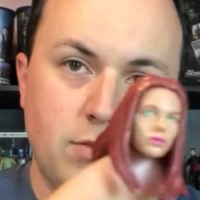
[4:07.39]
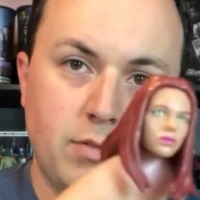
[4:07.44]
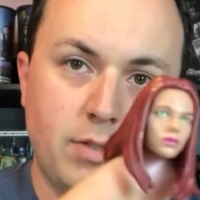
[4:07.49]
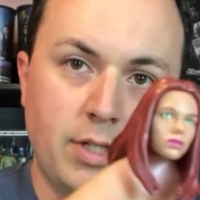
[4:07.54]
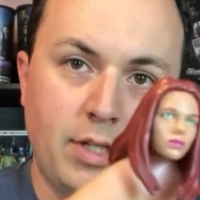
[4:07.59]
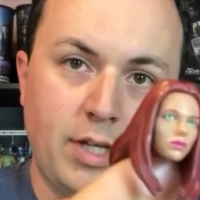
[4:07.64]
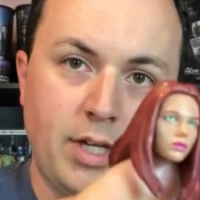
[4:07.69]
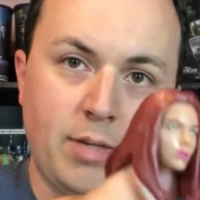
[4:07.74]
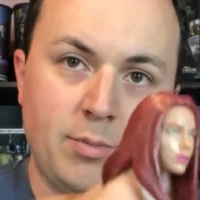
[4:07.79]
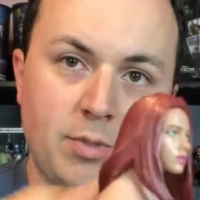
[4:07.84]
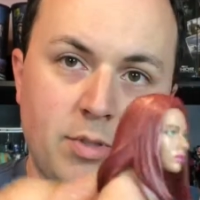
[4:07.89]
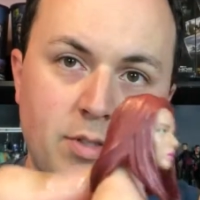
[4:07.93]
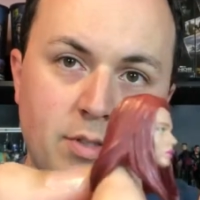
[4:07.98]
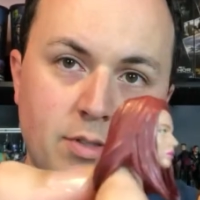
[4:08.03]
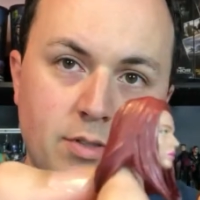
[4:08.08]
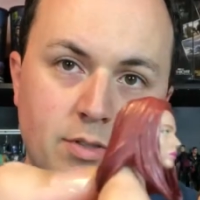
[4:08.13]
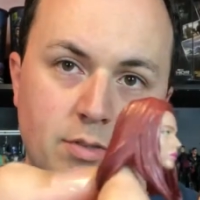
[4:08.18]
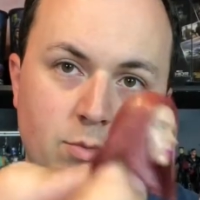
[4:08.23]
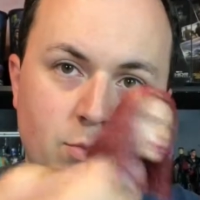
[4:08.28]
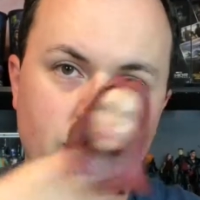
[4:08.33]
that came in
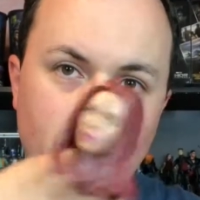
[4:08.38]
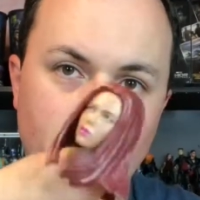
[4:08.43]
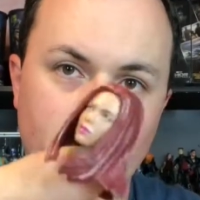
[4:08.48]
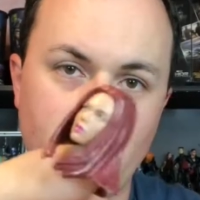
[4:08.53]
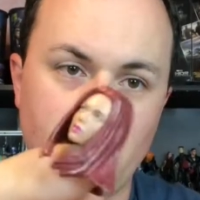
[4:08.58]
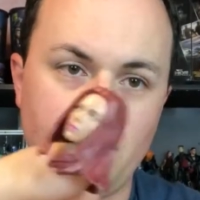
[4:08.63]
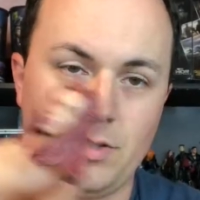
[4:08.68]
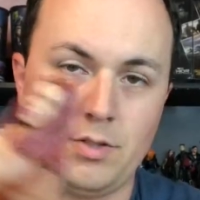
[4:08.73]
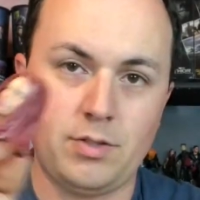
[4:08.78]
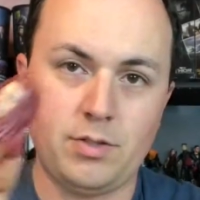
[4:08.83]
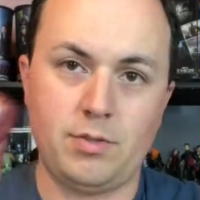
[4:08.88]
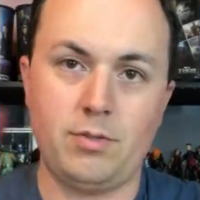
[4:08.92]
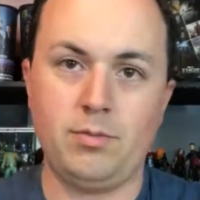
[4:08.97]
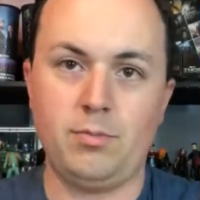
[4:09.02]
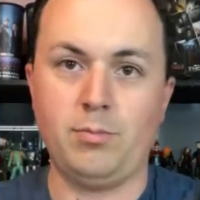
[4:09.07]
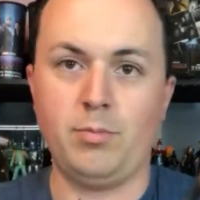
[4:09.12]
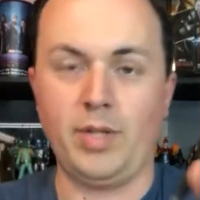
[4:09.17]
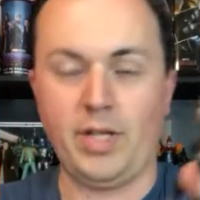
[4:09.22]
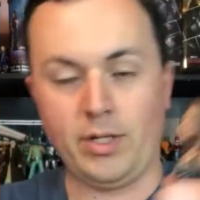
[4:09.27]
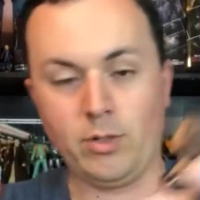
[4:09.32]
this with this
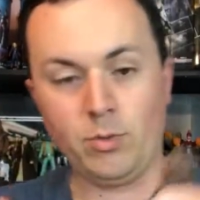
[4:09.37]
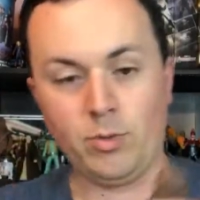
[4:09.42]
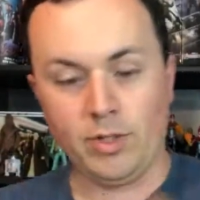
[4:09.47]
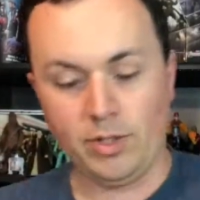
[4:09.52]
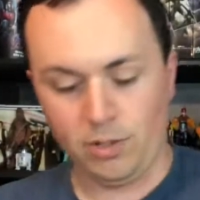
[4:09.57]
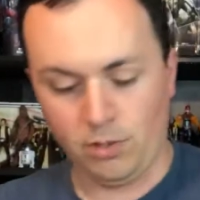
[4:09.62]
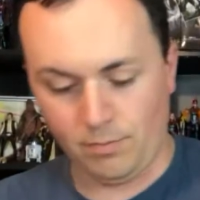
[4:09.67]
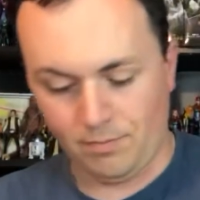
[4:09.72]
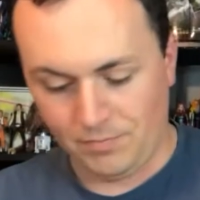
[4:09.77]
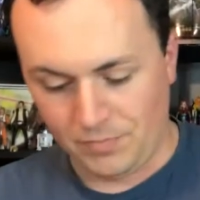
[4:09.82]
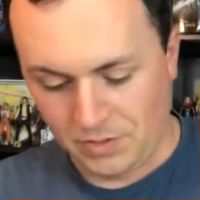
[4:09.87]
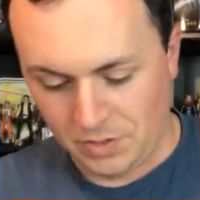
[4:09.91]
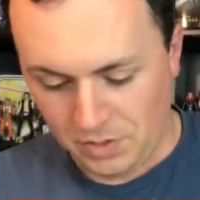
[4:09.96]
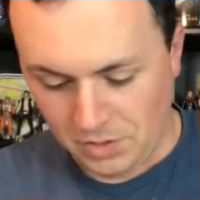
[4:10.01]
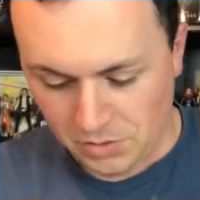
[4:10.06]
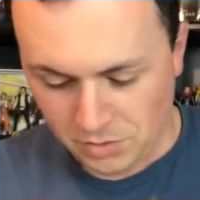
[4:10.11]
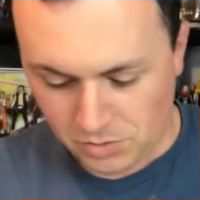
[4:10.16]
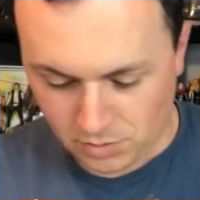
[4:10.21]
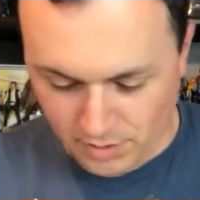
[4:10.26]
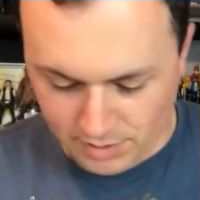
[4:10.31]
Black Widow.
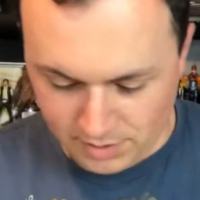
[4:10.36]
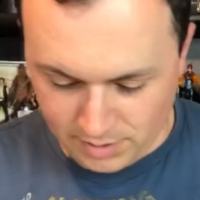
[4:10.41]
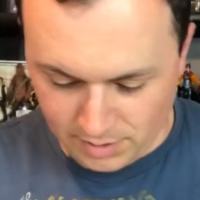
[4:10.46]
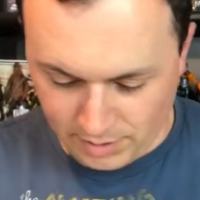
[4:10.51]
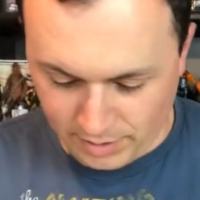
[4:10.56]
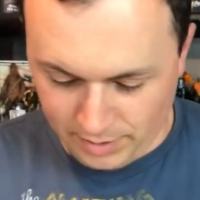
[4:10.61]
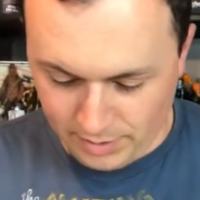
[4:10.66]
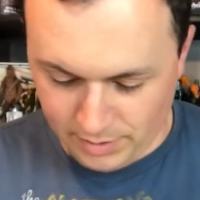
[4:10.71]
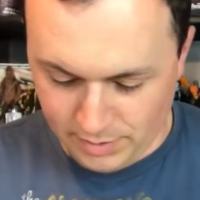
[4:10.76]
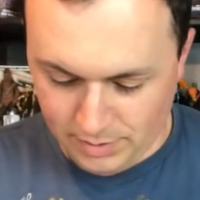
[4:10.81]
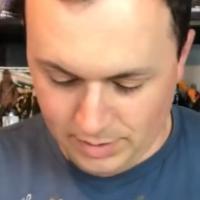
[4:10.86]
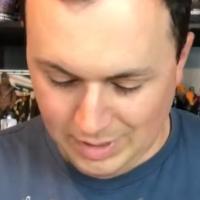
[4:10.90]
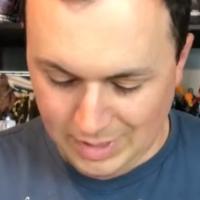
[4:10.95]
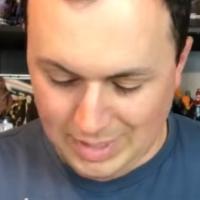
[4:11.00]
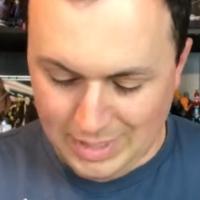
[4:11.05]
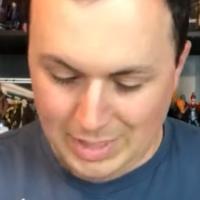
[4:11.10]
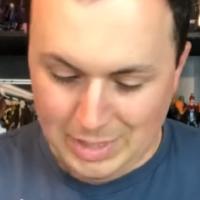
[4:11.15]
So that's nice.